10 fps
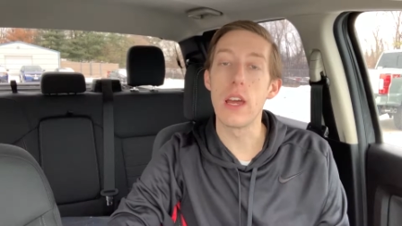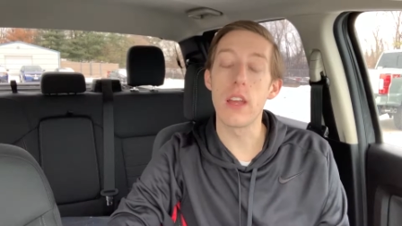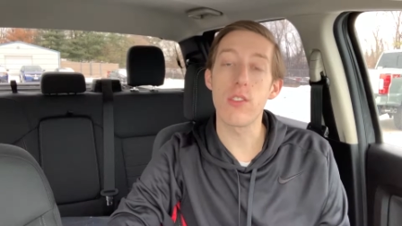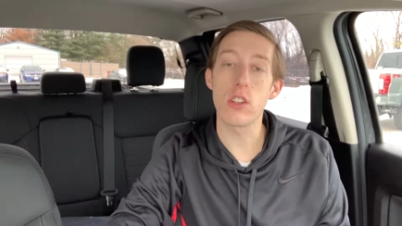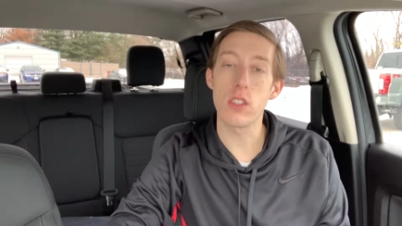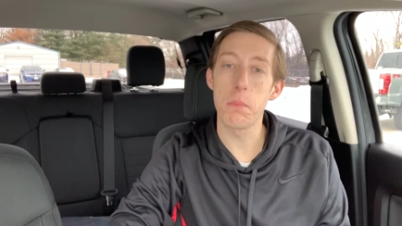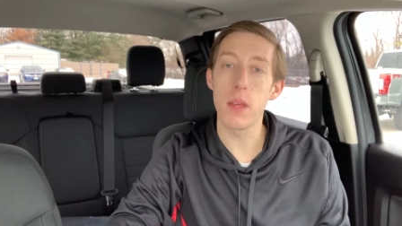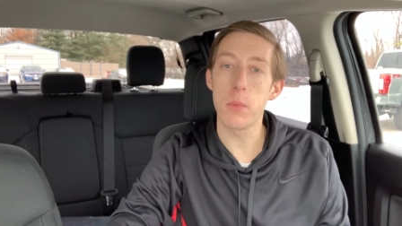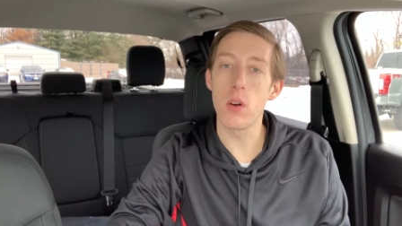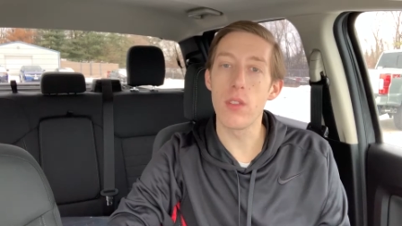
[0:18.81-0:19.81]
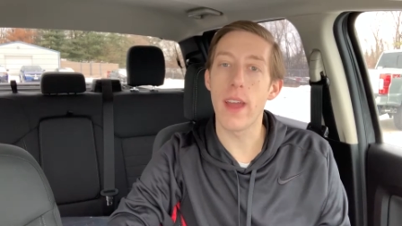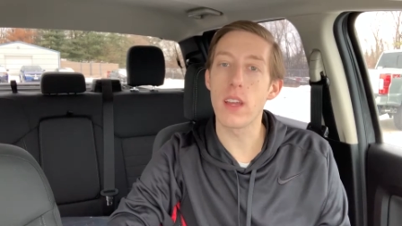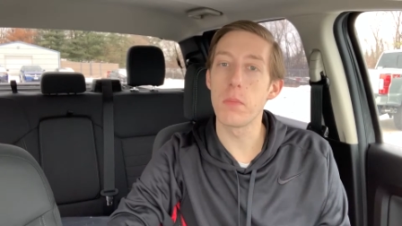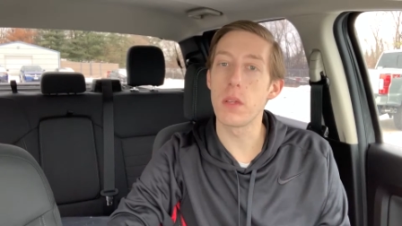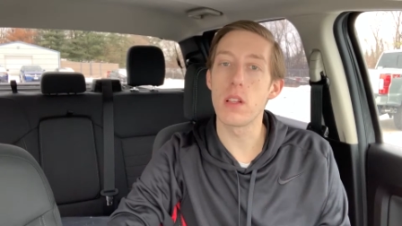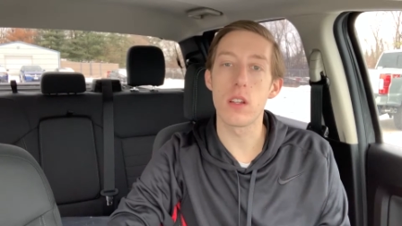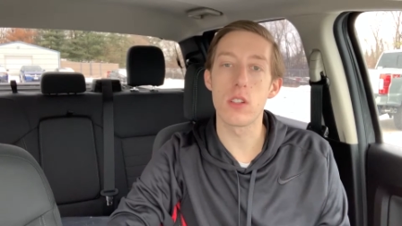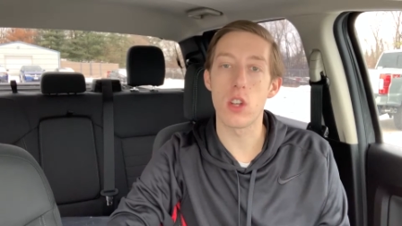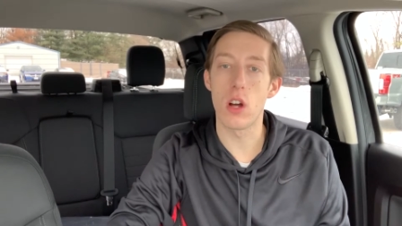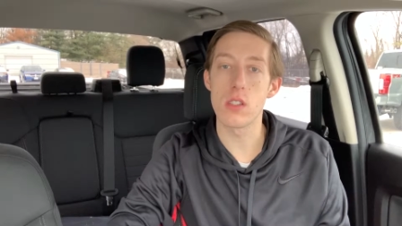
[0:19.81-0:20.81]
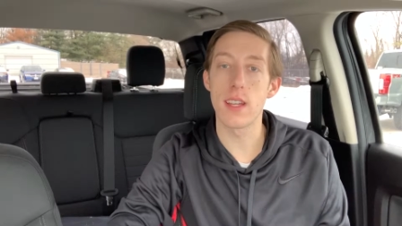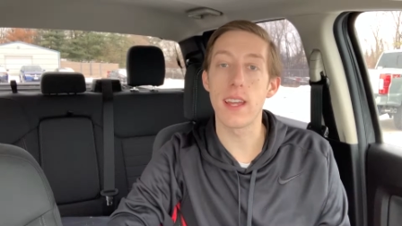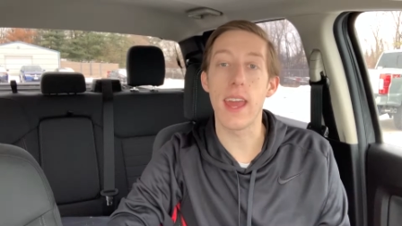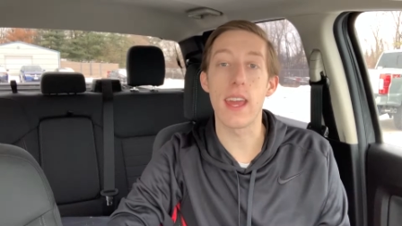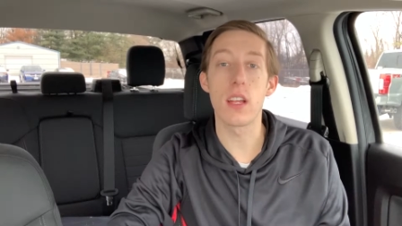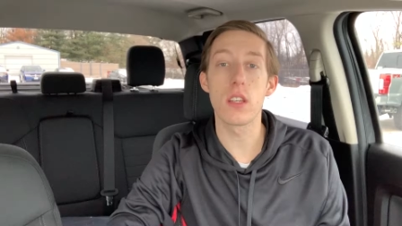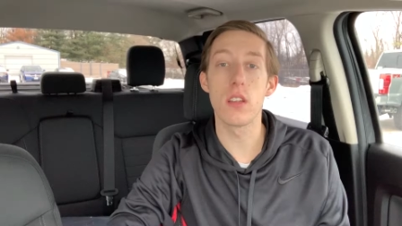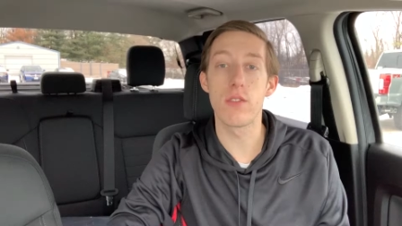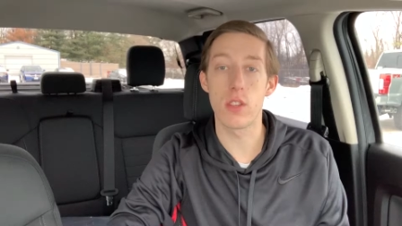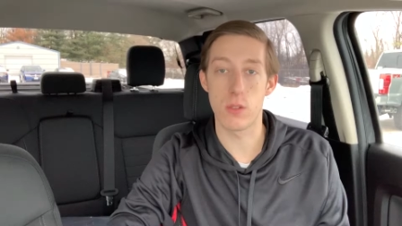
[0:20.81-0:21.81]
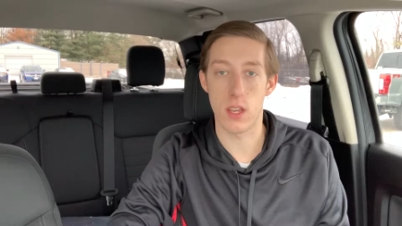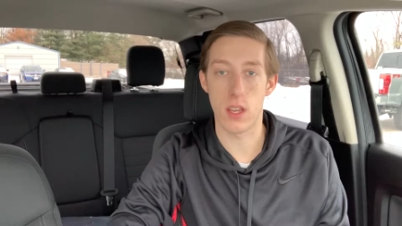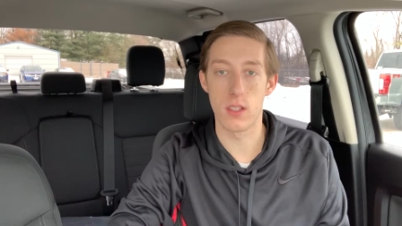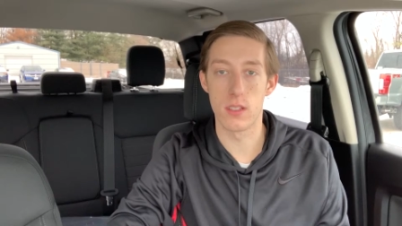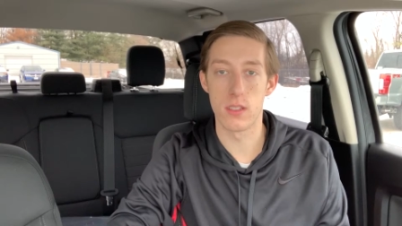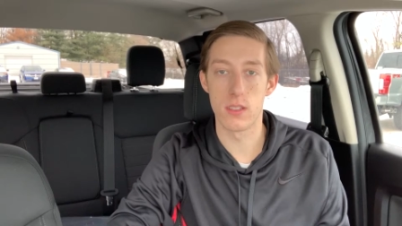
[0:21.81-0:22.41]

and for some people that can be a little daunting and confusing.